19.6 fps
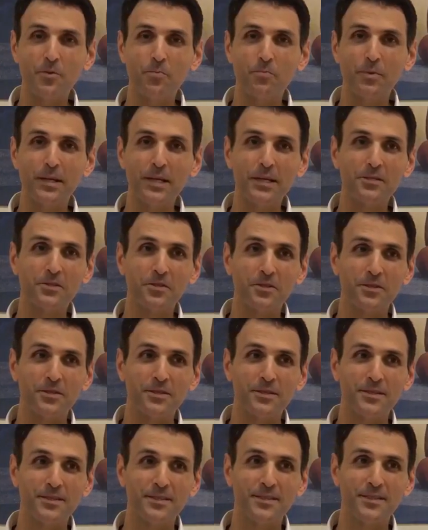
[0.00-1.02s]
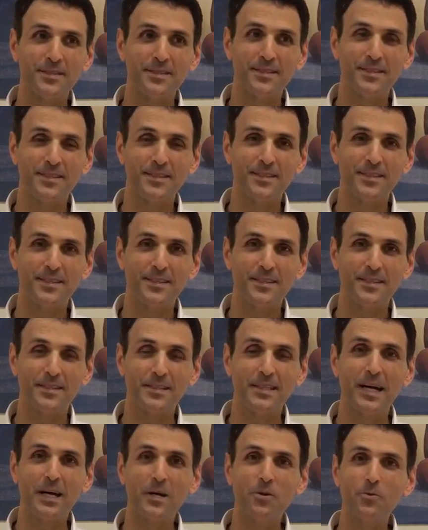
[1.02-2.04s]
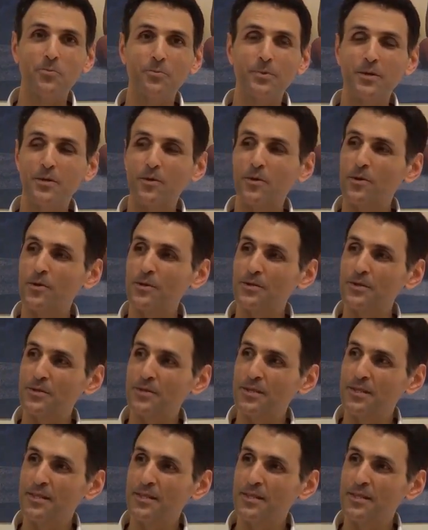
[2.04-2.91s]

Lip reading: pleasure, now because